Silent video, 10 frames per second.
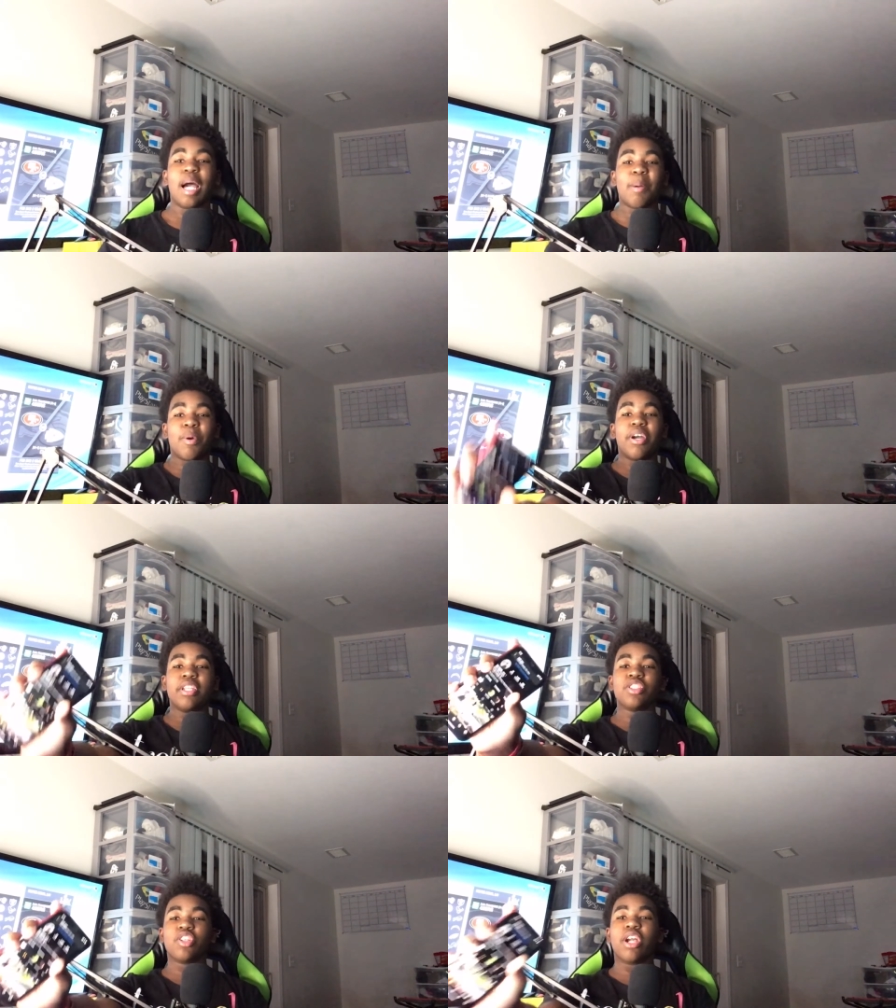I'm on
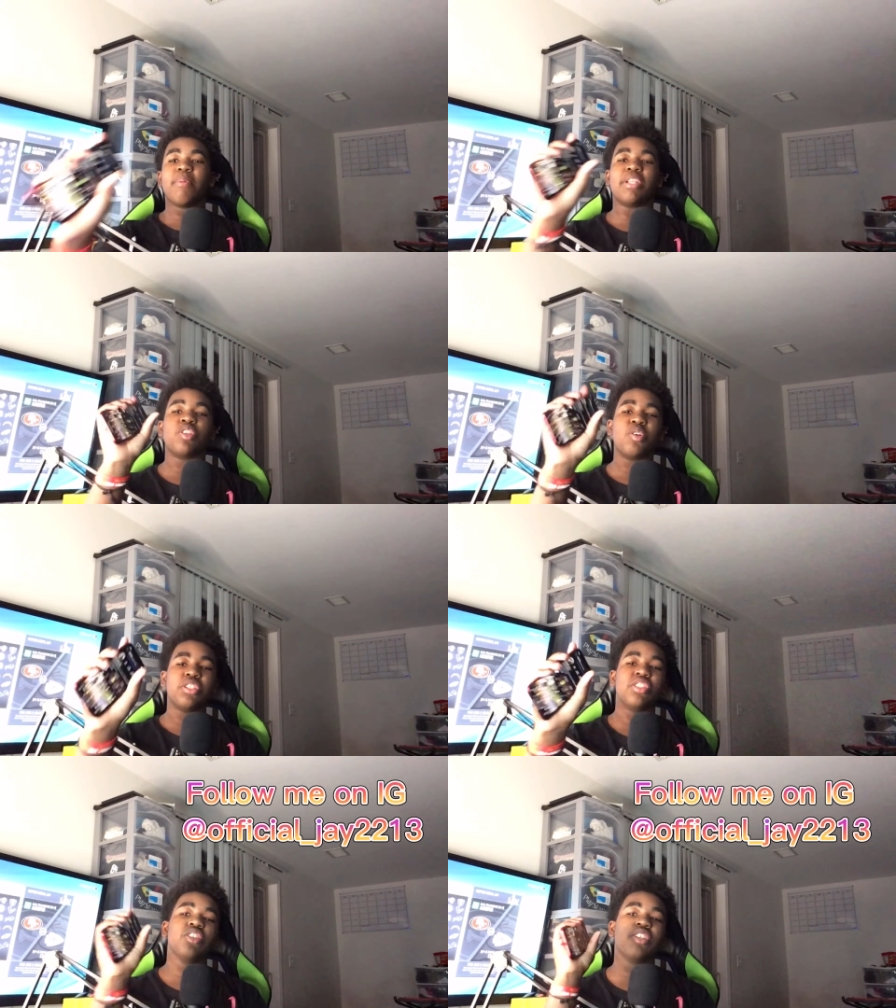Instagram. I told
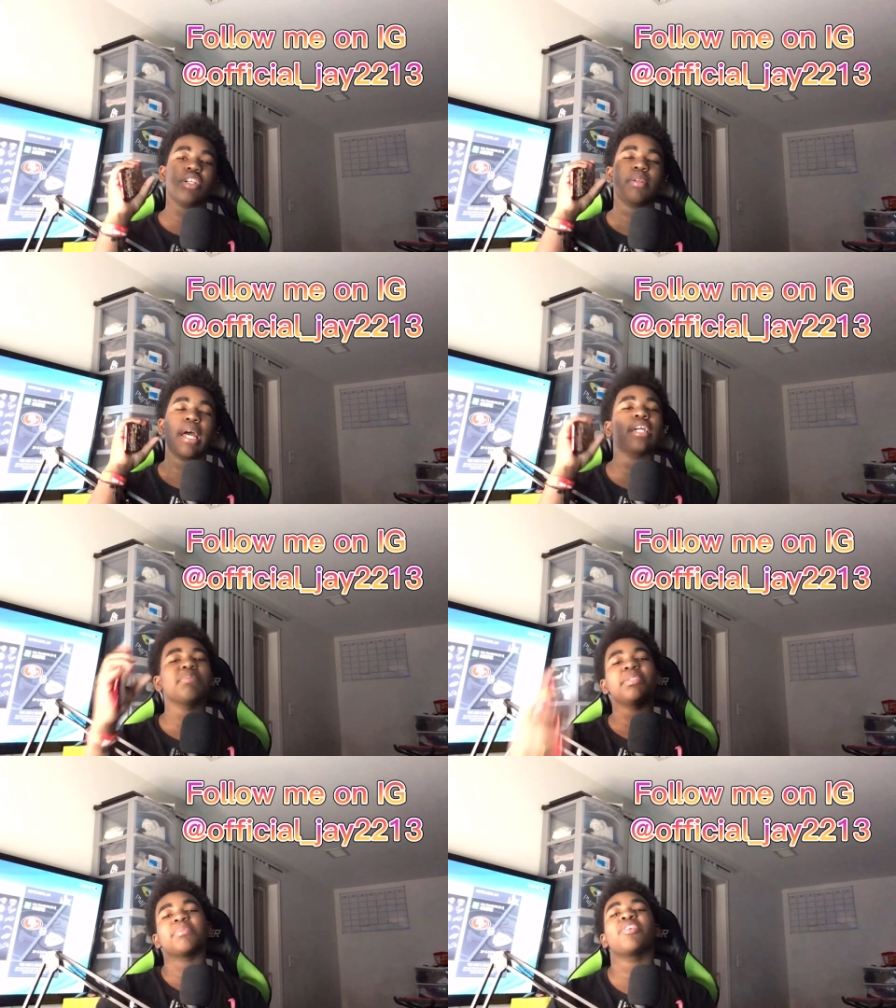Instagram to ask
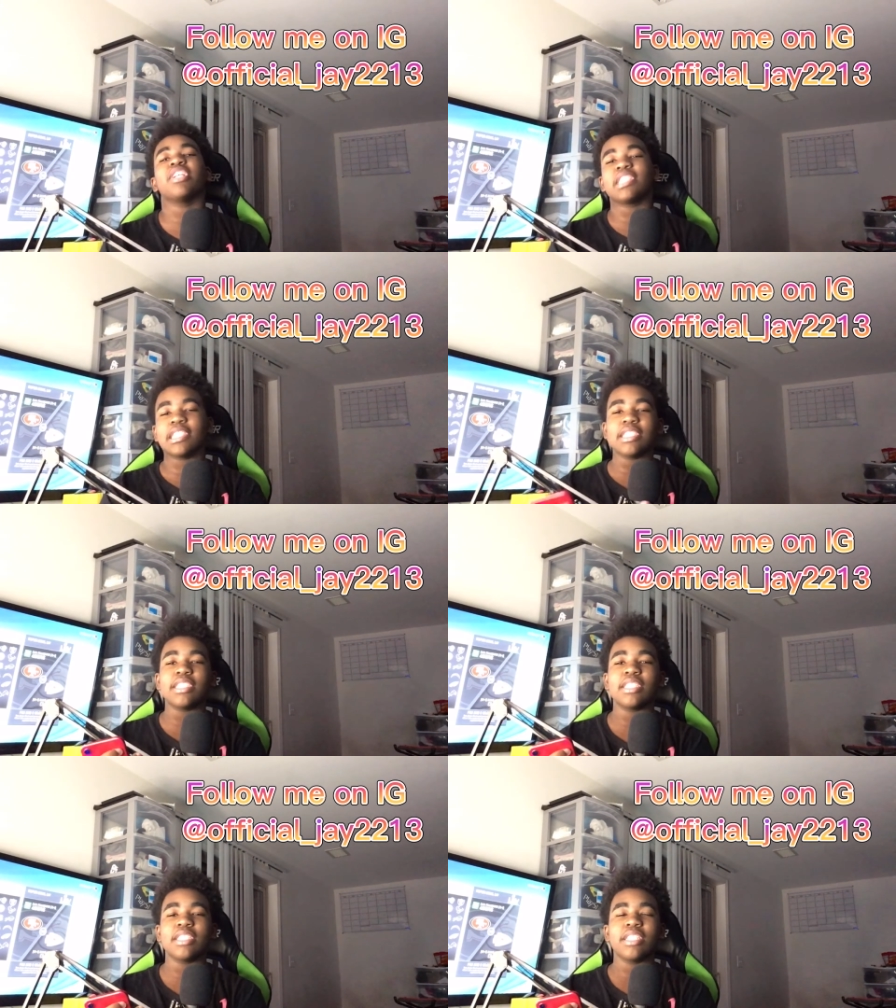me some
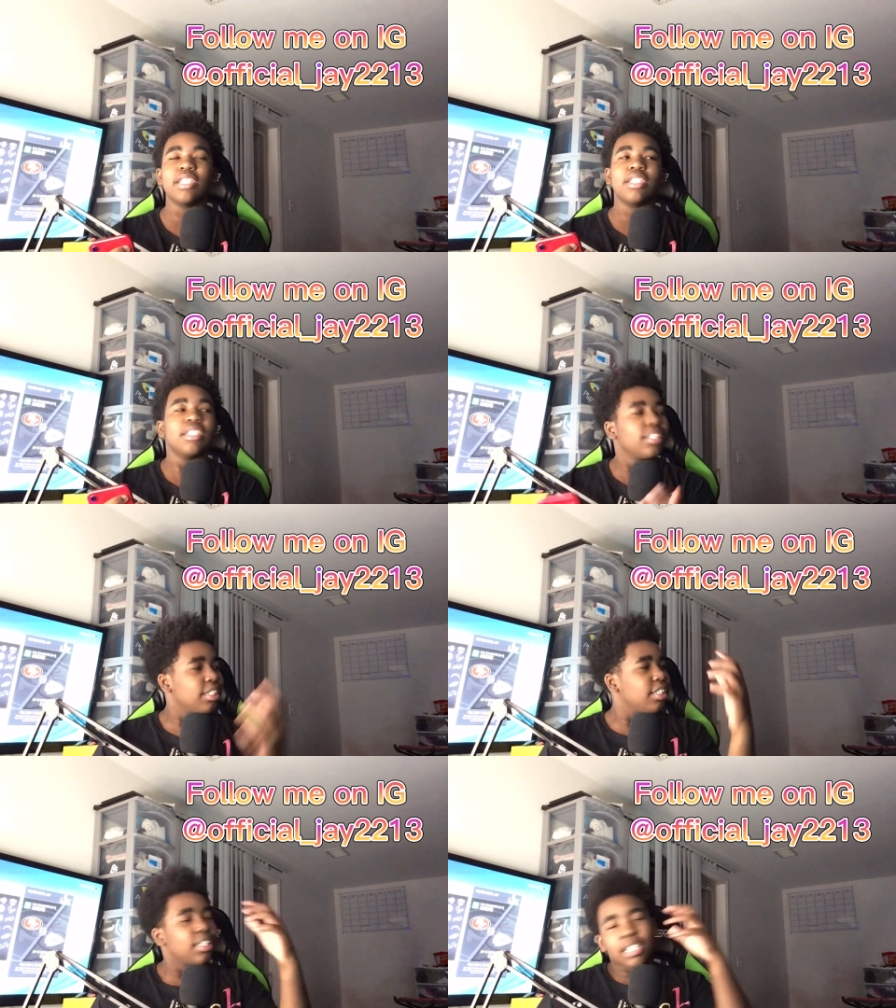questions.
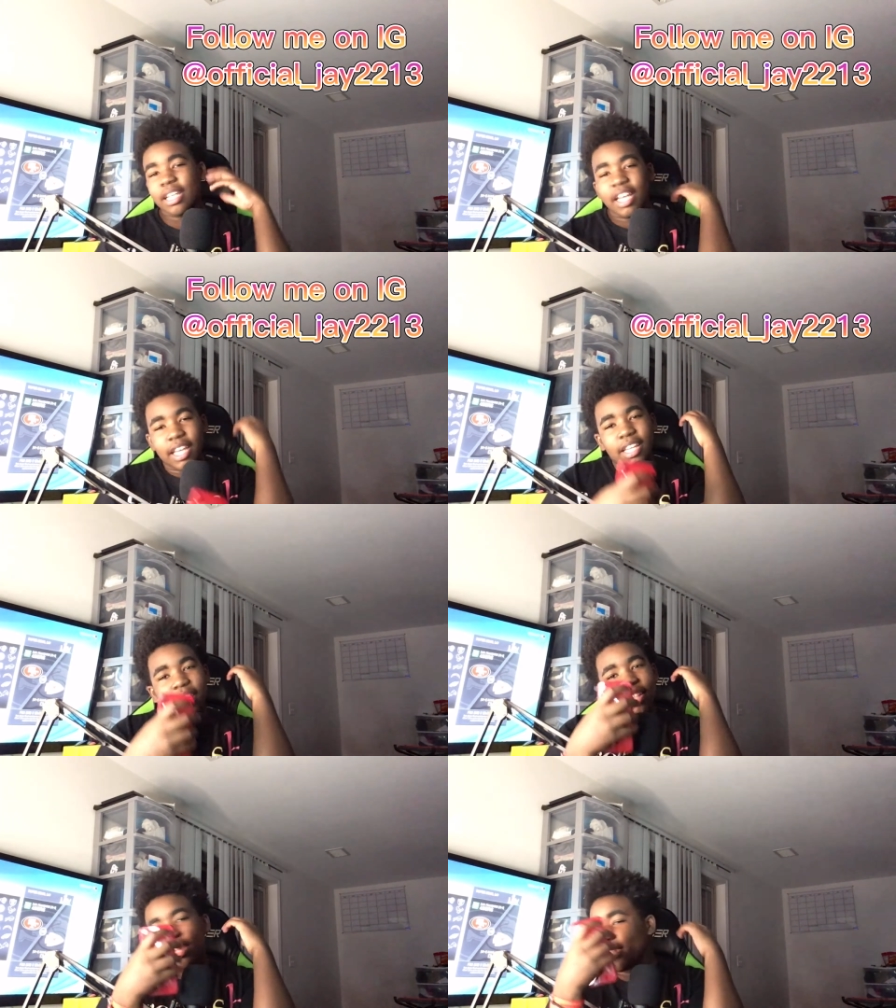And